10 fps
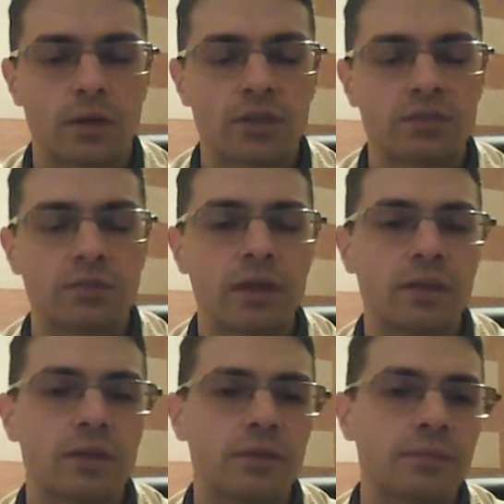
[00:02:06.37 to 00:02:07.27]
And
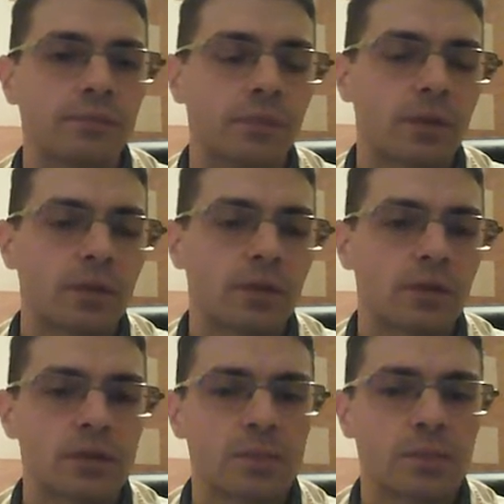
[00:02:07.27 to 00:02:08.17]
finally,
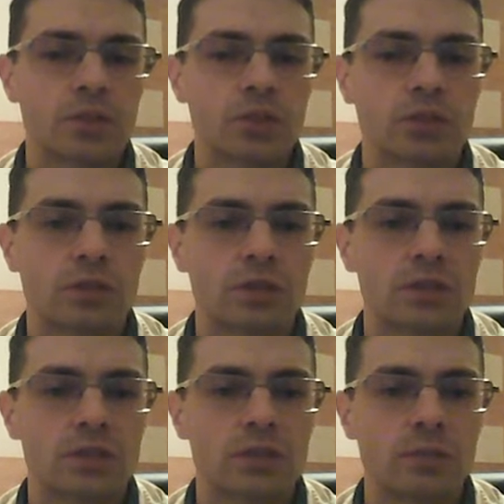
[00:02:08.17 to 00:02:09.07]
this position
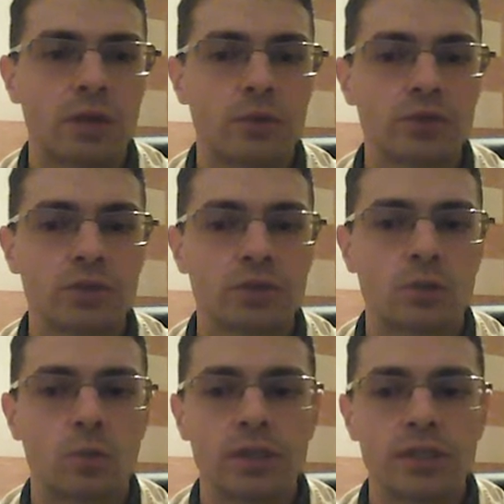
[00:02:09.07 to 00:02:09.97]
is about
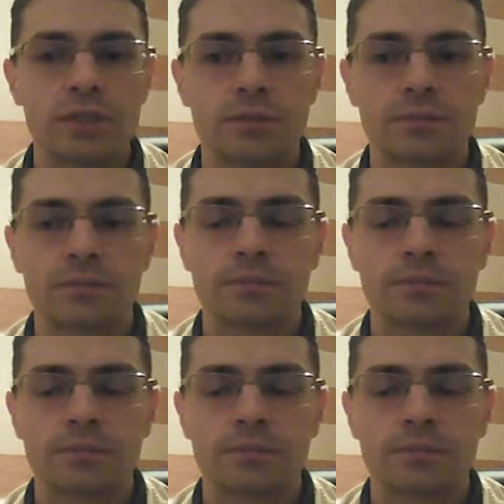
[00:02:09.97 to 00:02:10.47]
equality.